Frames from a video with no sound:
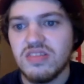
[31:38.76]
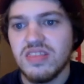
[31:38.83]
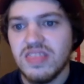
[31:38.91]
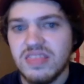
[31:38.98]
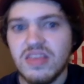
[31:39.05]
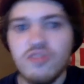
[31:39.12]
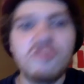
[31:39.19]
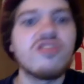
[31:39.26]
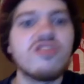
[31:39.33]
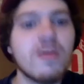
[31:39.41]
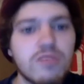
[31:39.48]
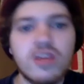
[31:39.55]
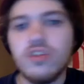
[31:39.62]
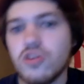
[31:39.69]
there's
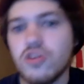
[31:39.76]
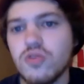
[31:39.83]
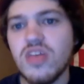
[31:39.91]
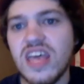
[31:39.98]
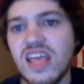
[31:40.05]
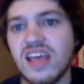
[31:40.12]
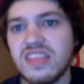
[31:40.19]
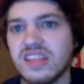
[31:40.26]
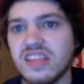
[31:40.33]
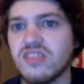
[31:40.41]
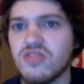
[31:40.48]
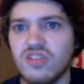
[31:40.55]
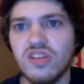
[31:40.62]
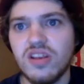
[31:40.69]
something to that. I think
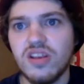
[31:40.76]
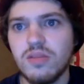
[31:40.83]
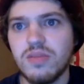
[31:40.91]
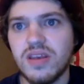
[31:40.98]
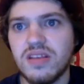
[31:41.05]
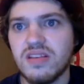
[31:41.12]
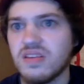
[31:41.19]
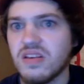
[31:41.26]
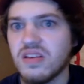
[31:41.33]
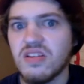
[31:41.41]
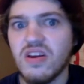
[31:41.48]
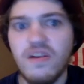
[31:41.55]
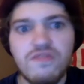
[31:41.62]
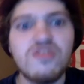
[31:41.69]
there's a little bit
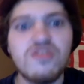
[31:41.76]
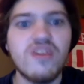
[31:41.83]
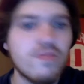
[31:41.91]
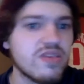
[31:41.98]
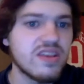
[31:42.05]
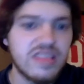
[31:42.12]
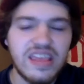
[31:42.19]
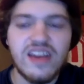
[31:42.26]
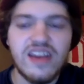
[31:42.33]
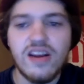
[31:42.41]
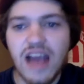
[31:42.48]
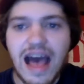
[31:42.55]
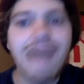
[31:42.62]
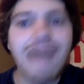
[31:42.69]
of something
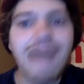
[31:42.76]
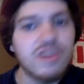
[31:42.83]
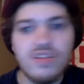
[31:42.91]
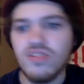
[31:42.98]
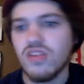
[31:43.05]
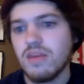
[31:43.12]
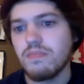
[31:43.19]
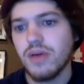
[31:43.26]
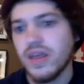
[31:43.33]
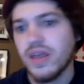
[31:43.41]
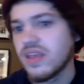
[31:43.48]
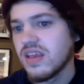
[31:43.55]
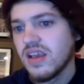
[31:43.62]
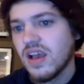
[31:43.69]
there, obviously,
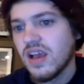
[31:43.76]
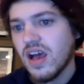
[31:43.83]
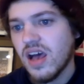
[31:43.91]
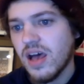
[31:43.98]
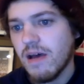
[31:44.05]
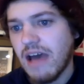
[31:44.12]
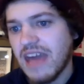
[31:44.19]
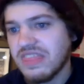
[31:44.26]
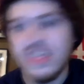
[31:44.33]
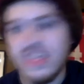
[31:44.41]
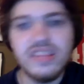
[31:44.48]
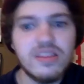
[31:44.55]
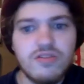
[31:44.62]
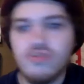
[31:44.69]
but I
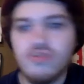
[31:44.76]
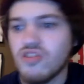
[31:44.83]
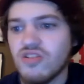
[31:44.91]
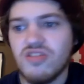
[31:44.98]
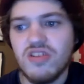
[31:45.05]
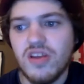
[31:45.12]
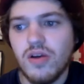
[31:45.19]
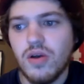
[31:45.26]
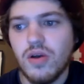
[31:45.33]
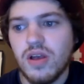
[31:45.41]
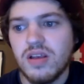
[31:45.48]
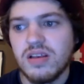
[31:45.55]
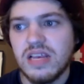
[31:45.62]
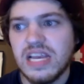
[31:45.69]
think there's just,
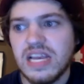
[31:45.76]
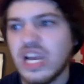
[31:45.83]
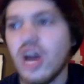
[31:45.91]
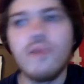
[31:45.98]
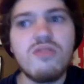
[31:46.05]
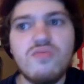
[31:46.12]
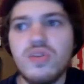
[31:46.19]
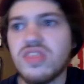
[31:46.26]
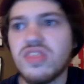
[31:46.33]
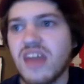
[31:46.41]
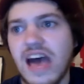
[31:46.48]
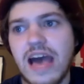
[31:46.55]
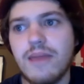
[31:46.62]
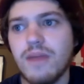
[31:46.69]
it comes with
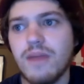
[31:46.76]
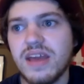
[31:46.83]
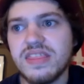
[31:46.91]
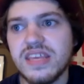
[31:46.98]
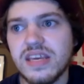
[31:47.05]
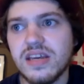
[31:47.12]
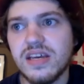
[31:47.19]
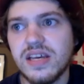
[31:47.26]
time. I think,